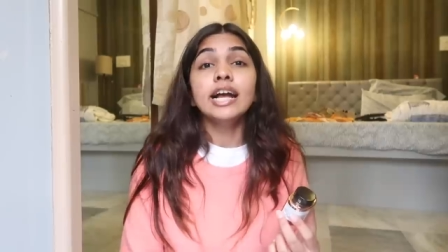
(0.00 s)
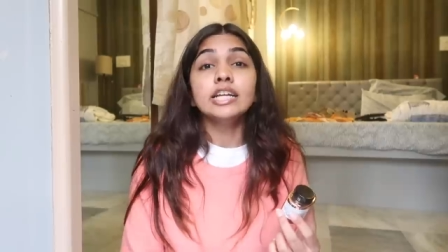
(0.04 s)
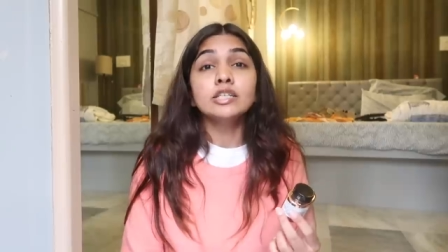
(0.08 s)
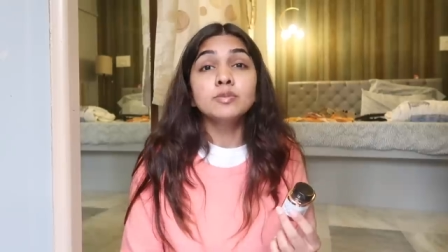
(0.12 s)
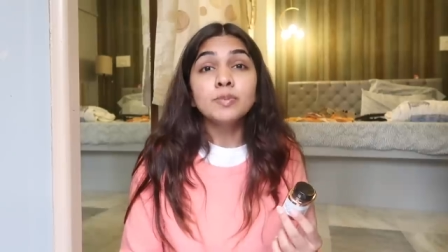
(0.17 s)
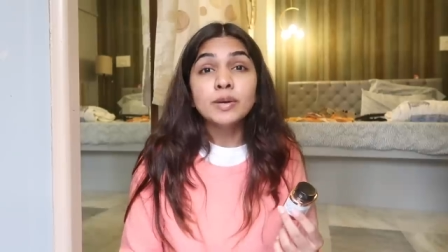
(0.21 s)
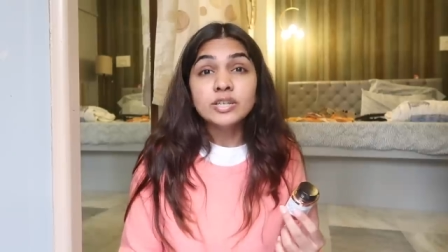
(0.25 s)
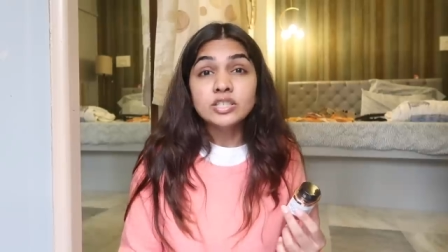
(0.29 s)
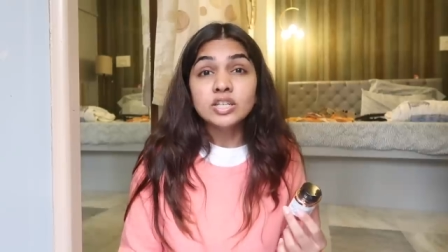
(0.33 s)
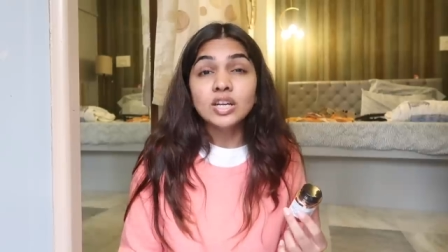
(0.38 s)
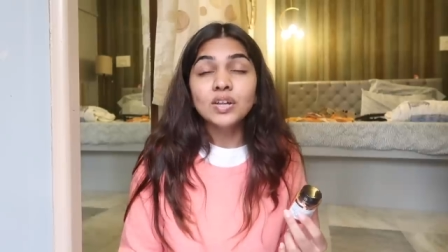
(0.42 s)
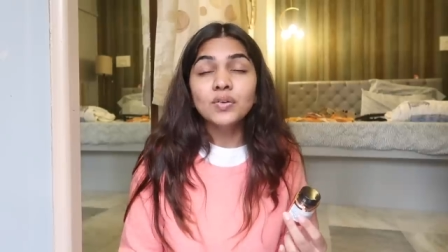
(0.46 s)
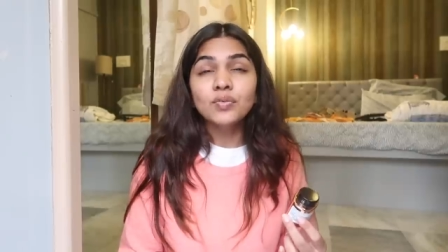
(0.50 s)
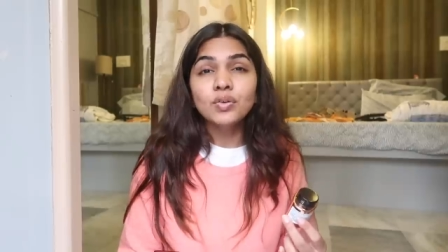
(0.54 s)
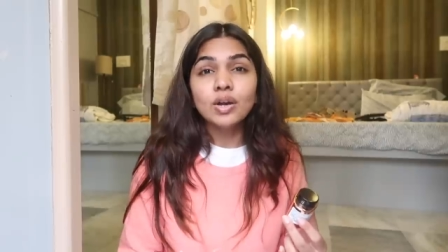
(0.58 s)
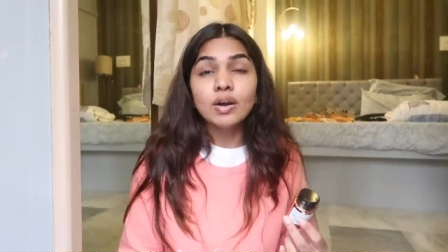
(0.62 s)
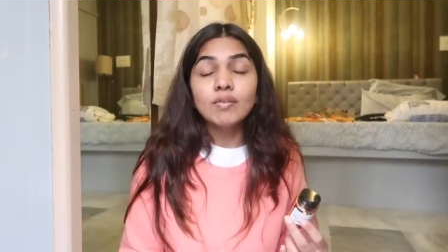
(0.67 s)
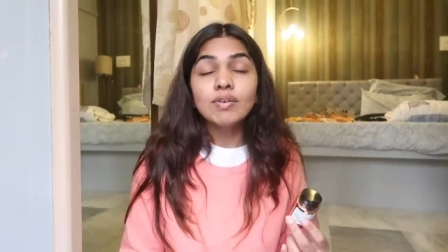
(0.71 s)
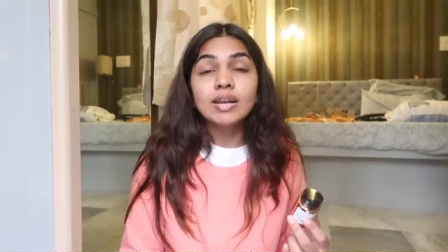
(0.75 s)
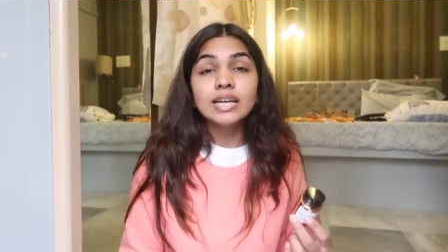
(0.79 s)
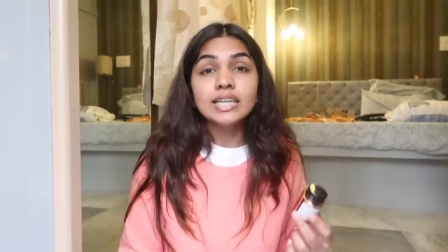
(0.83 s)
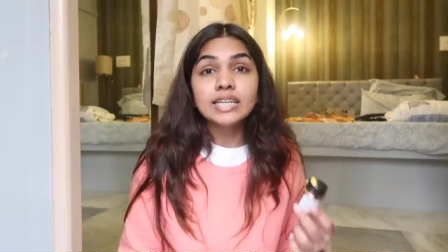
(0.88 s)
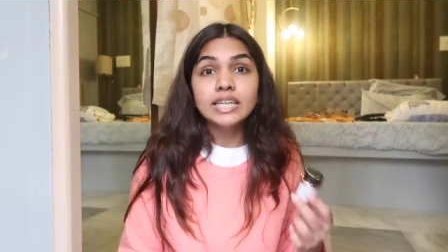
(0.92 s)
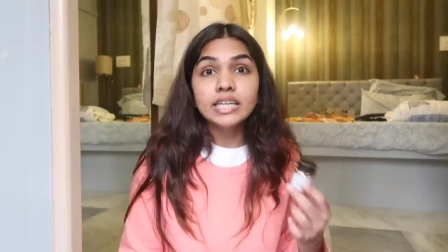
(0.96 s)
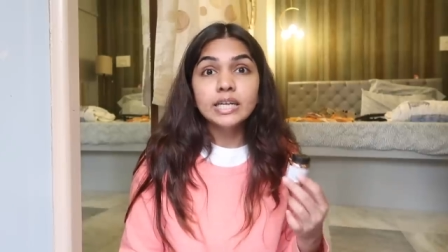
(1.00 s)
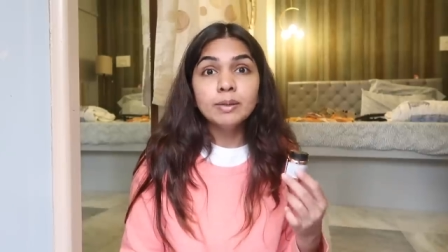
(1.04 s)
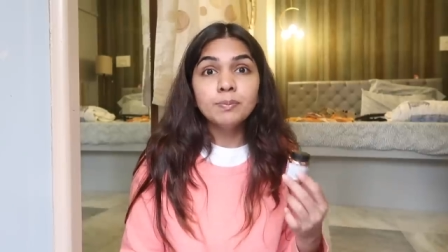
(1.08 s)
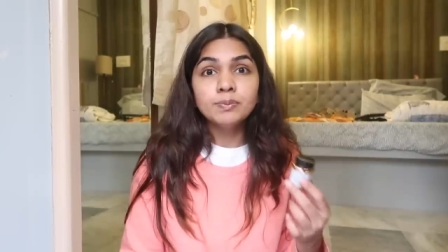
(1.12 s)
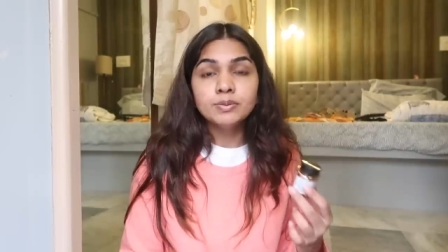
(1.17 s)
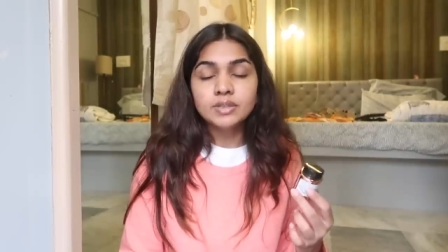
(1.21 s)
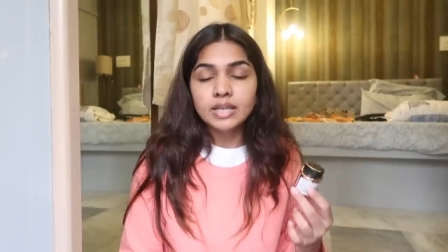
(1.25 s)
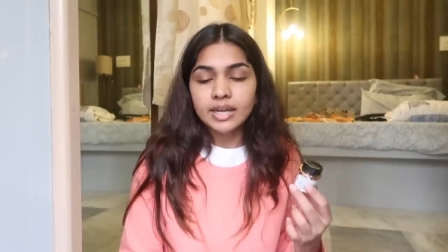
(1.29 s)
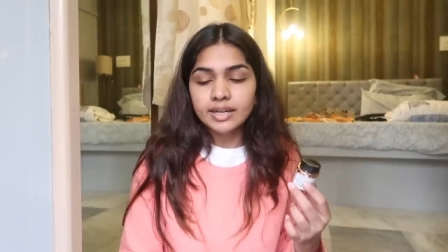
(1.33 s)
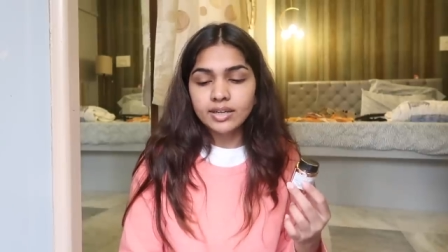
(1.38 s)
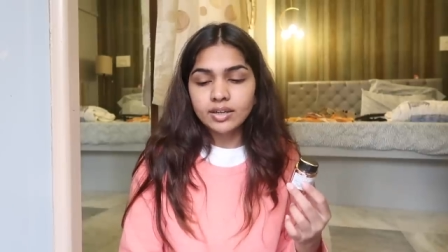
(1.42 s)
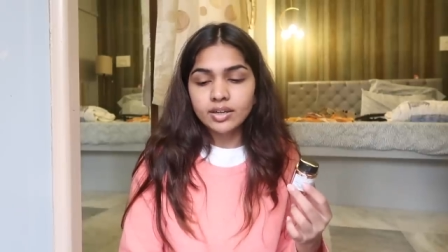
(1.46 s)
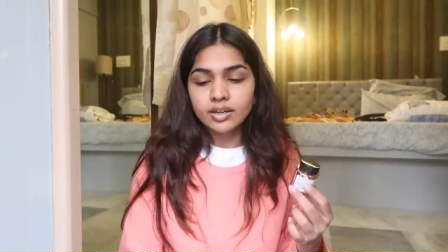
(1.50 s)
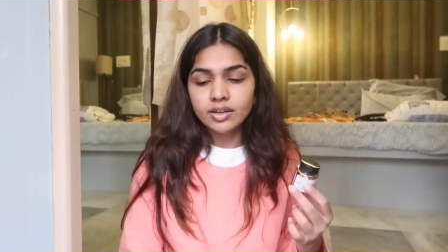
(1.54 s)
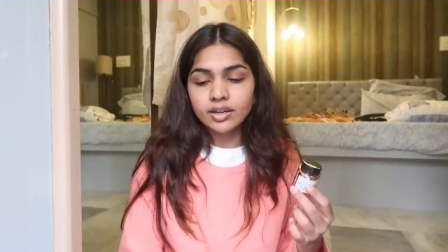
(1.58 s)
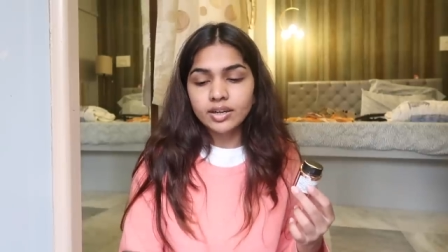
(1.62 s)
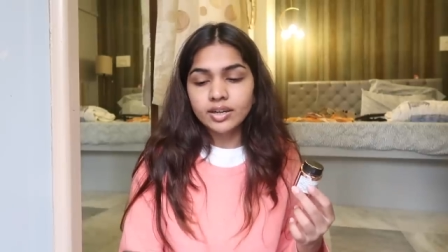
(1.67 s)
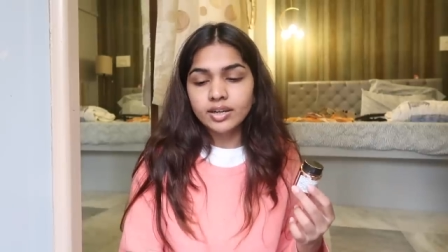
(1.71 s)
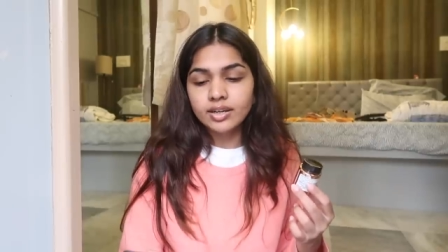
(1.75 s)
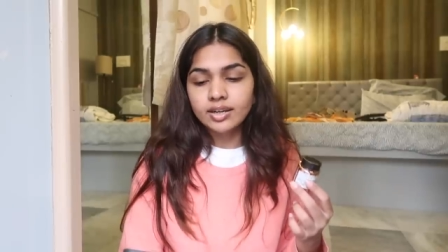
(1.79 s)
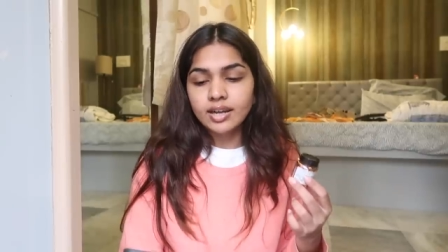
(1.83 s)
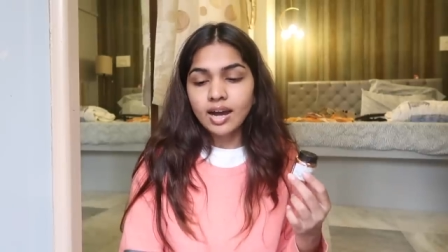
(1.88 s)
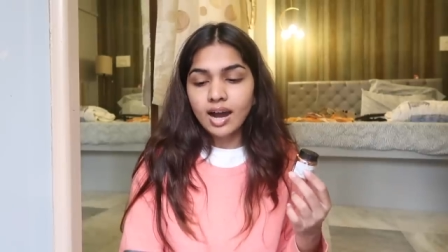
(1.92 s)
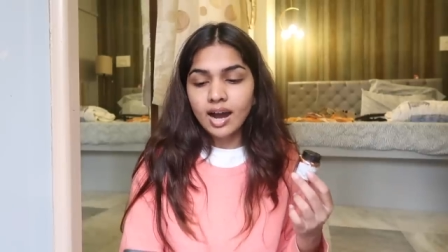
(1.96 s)
especially if you have like deep
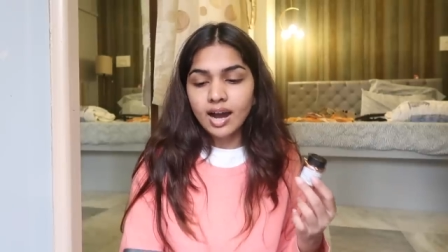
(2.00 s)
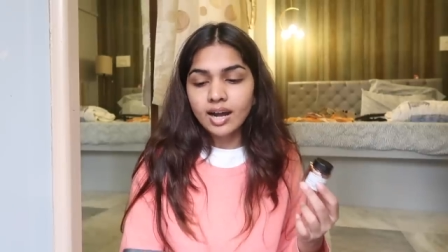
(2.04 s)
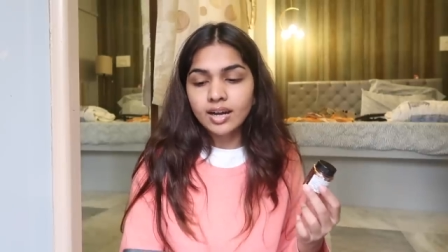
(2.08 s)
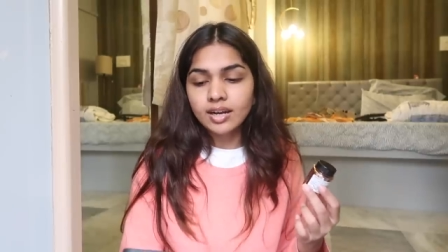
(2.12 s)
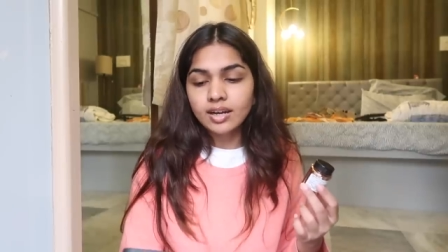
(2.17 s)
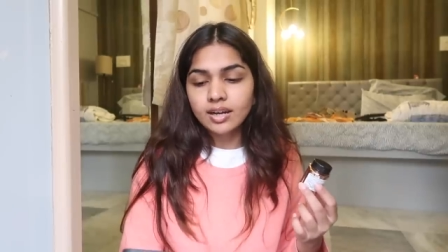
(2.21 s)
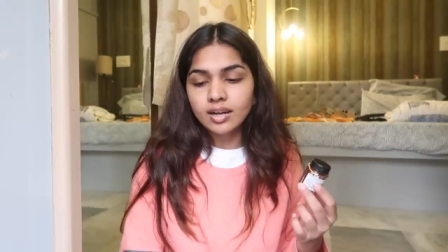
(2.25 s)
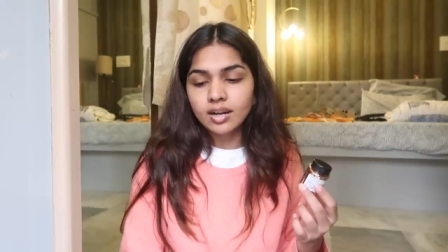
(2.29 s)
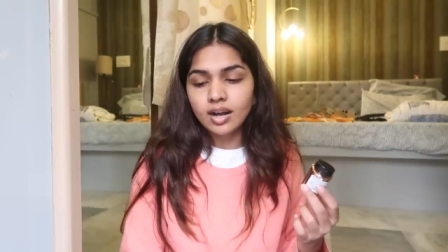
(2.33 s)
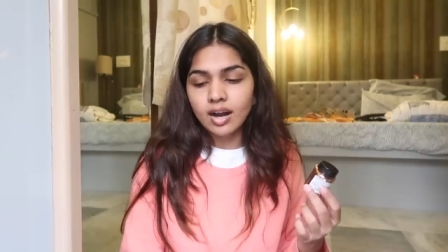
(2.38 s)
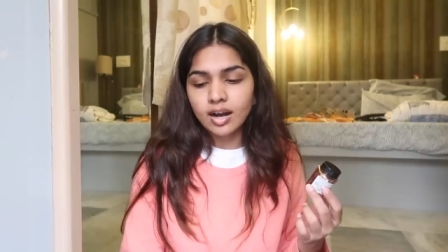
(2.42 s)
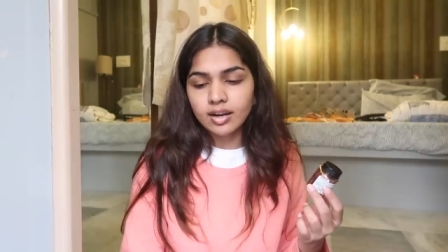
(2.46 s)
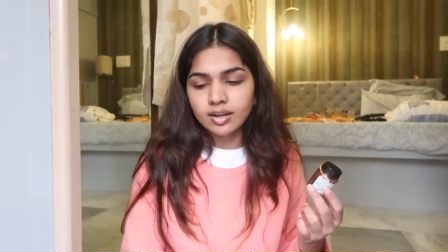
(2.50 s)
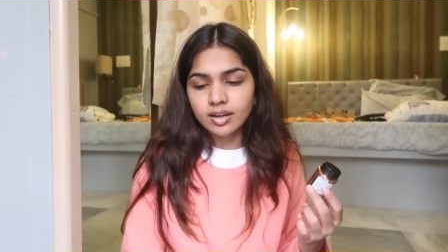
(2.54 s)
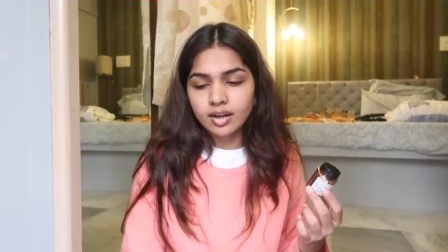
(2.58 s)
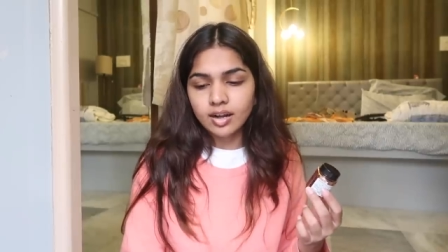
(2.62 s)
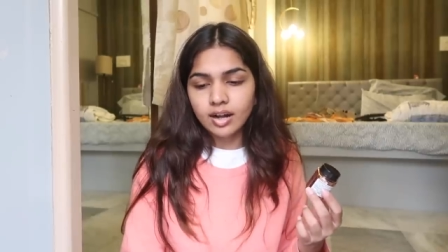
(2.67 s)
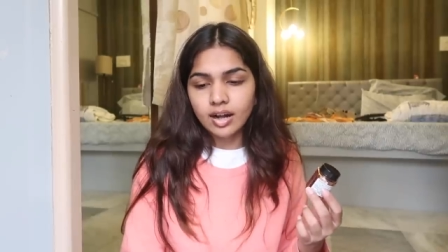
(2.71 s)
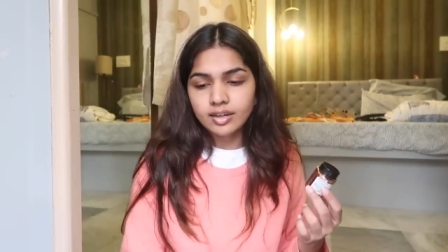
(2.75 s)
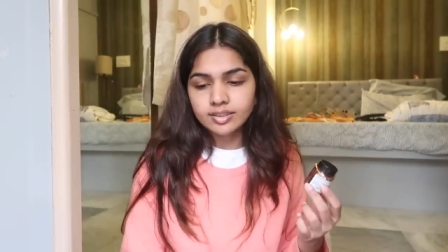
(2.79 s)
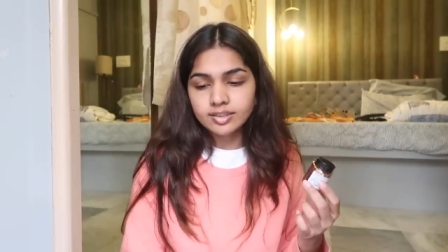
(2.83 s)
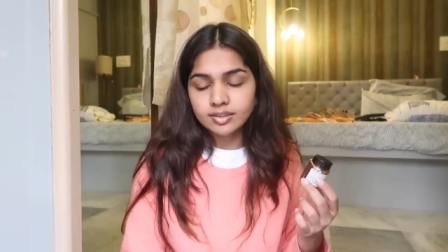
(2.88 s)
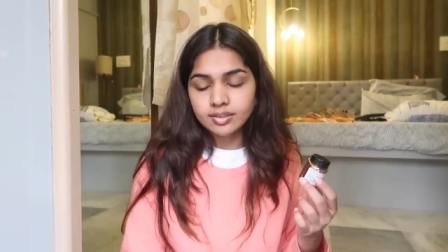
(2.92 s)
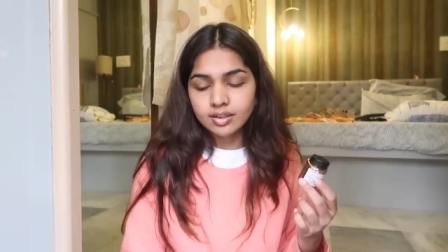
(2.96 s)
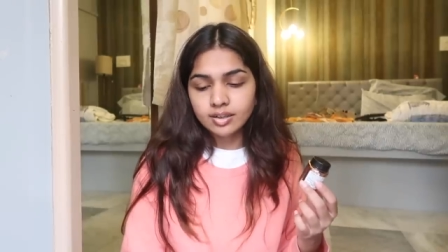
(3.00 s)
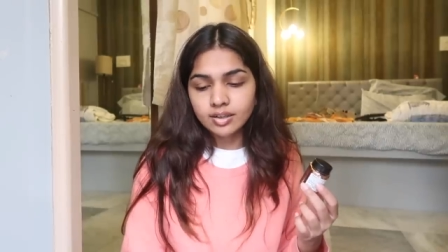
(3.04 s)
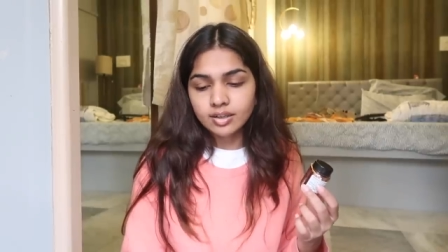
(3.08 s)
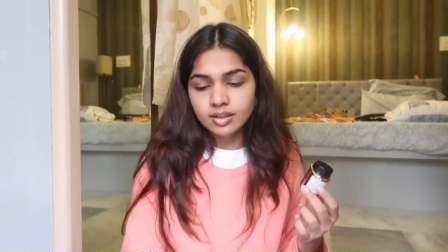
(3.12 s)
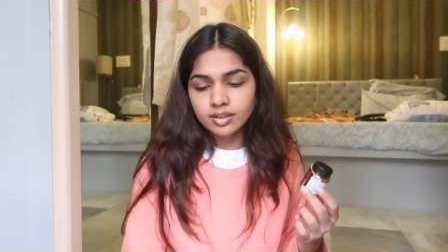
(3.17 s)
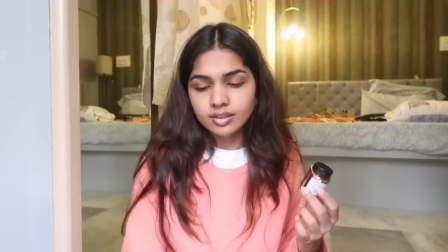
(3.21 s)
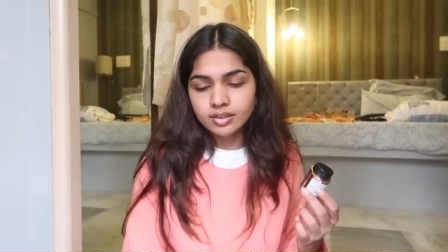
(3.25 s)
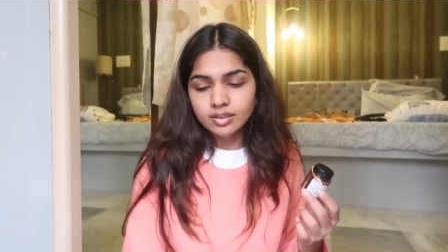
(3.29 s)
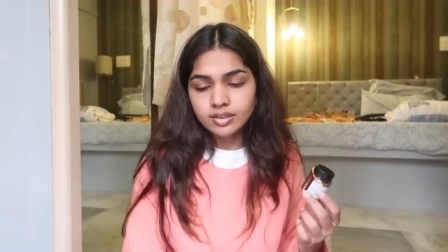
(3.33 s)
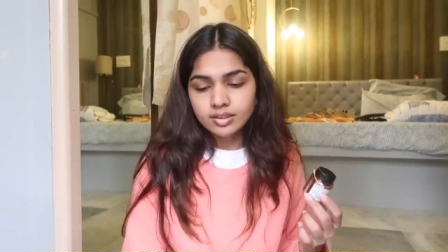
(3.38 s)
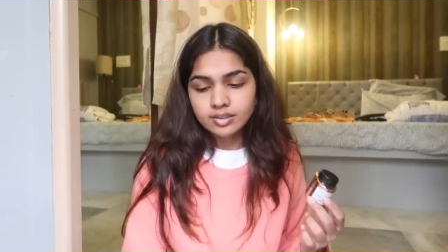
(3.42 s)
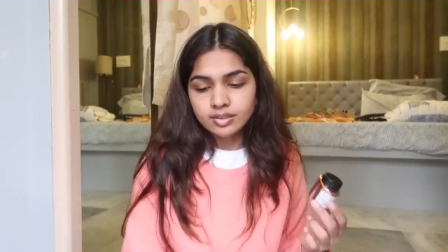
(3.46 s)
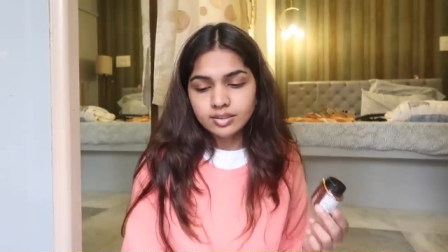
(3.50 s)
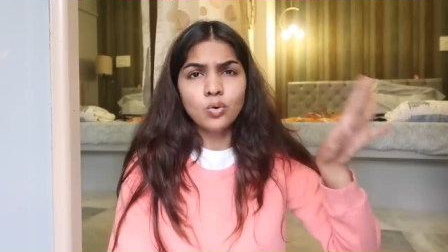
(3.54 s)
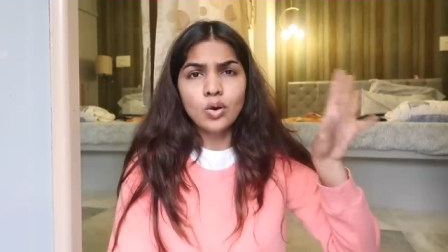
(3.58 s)
setted dark circles.